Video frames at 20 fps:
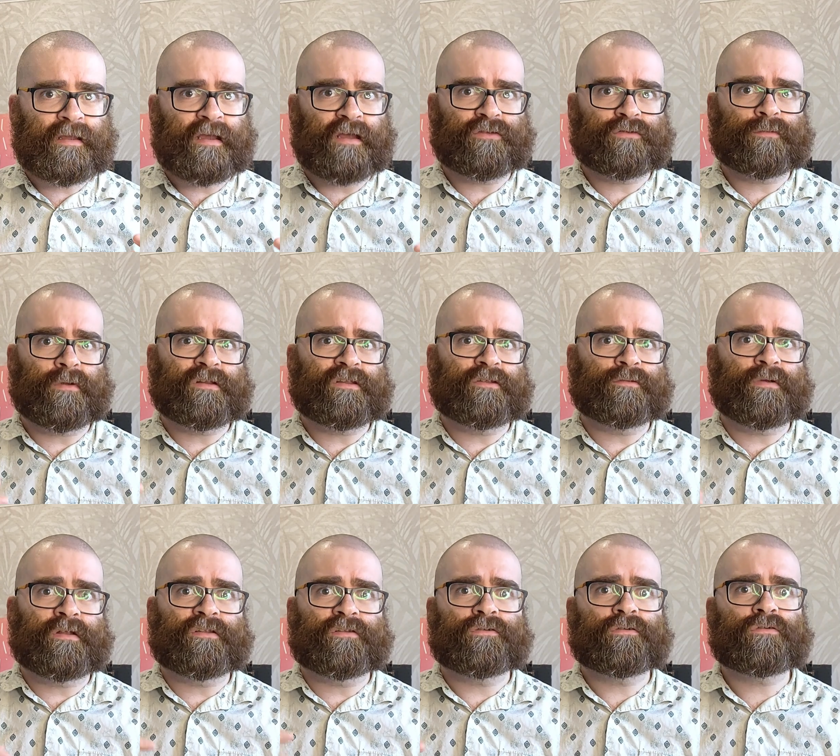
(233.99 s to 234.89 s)
as
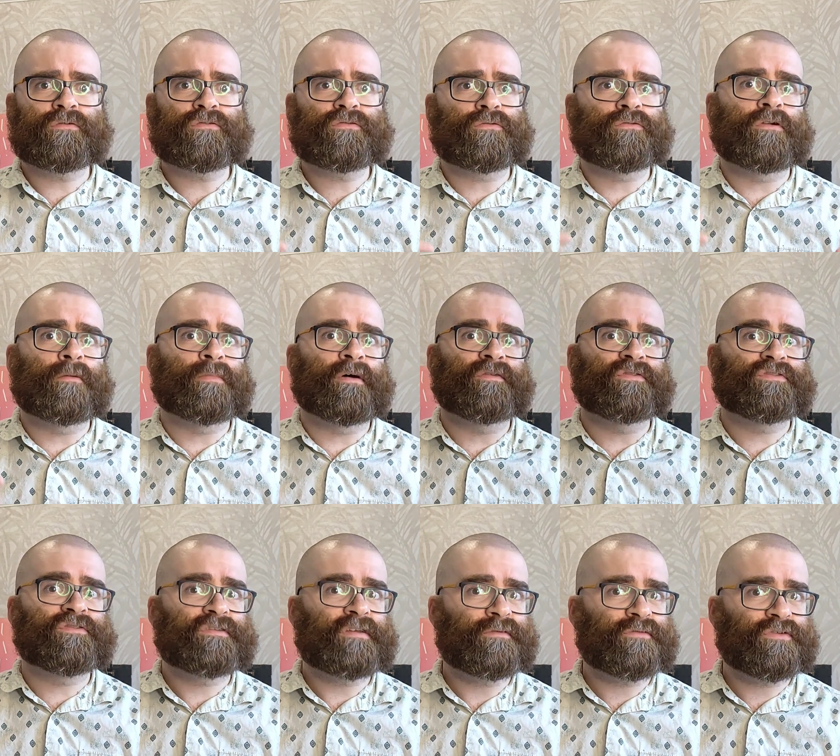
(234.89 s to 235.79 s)
2022 saw Above
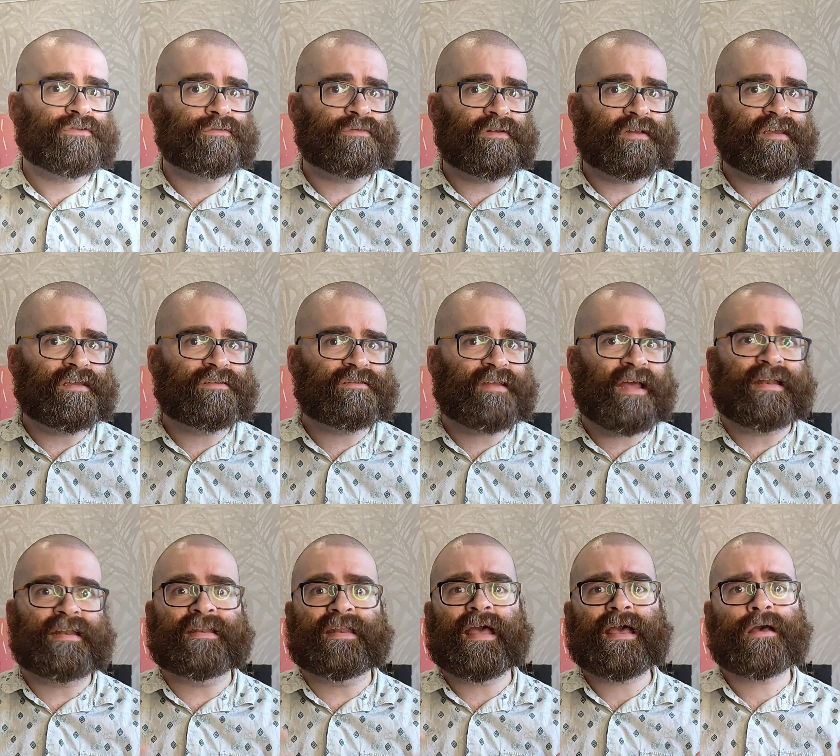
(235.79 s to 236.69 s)
Cirrus released,
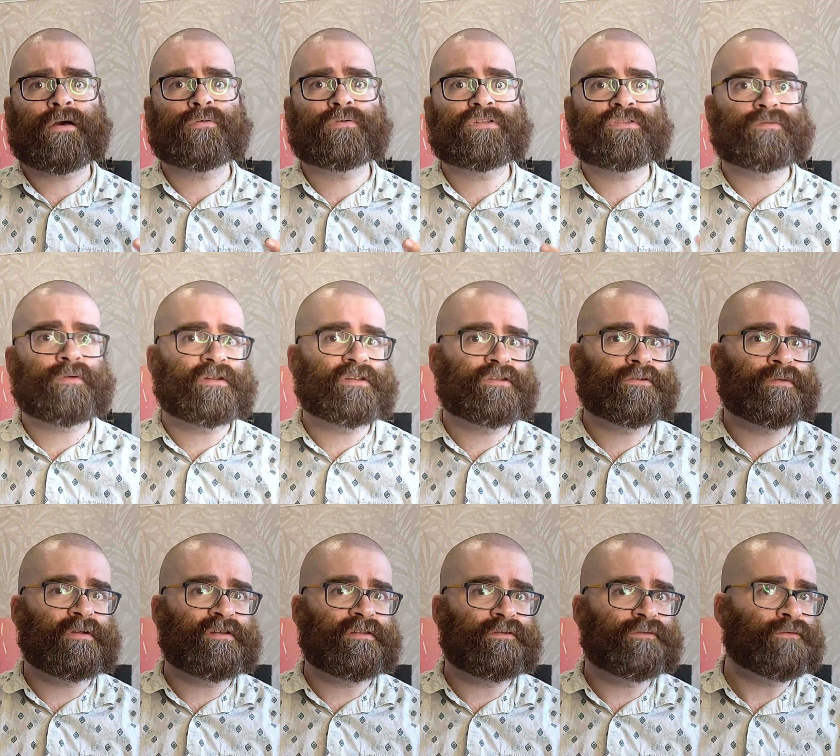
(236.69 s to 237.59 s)
and now in
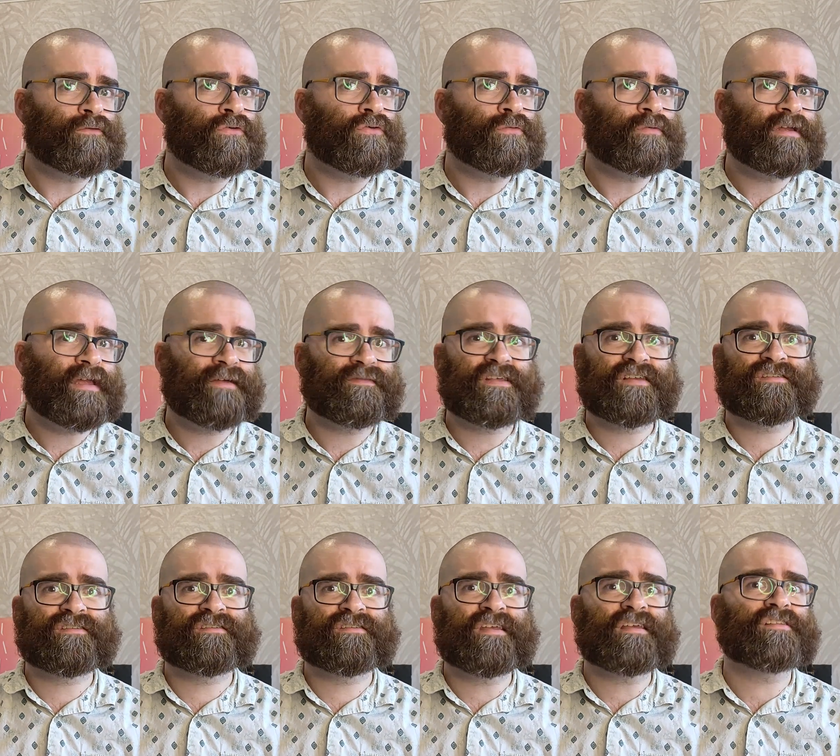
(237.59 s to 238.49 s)
2024 we have their
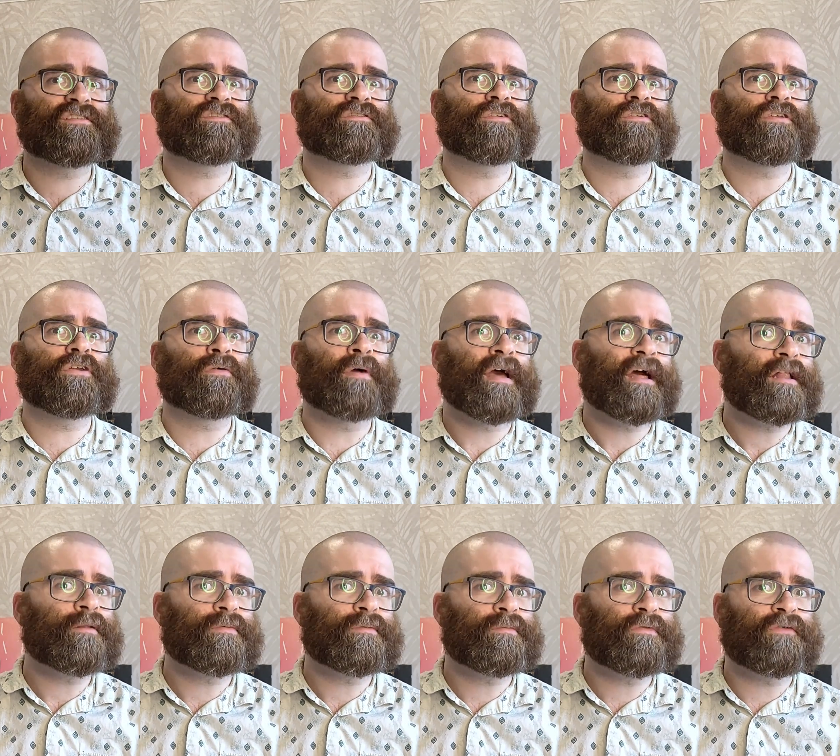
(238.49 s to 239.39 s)
6th studio
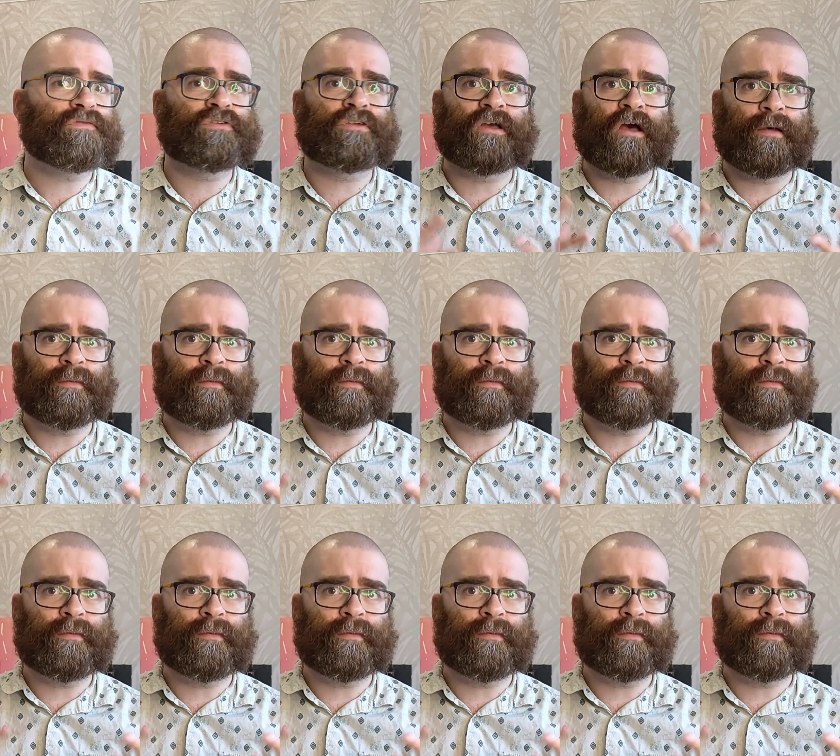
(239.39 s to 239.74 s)
album of